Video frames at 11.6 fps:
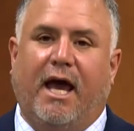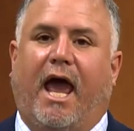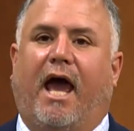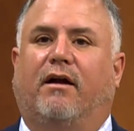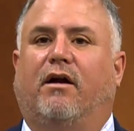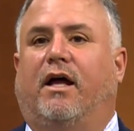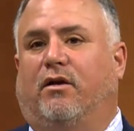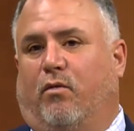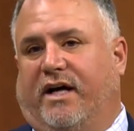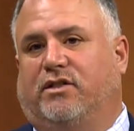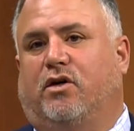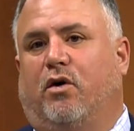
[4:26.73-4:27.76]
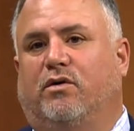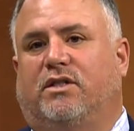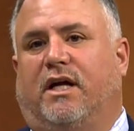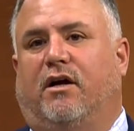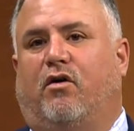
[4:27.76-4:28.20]
and the West
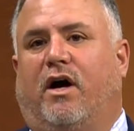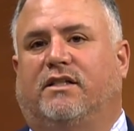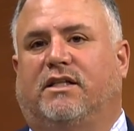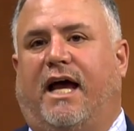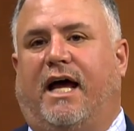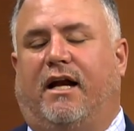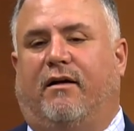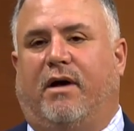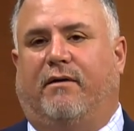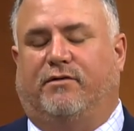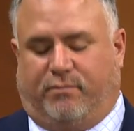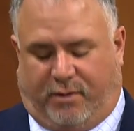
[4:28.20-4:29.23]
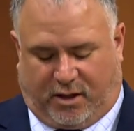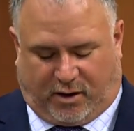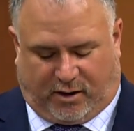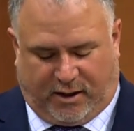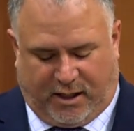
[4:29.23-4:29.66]
Coast and across Canada, Madam
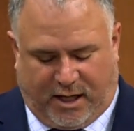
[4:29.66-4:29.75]
Speaker.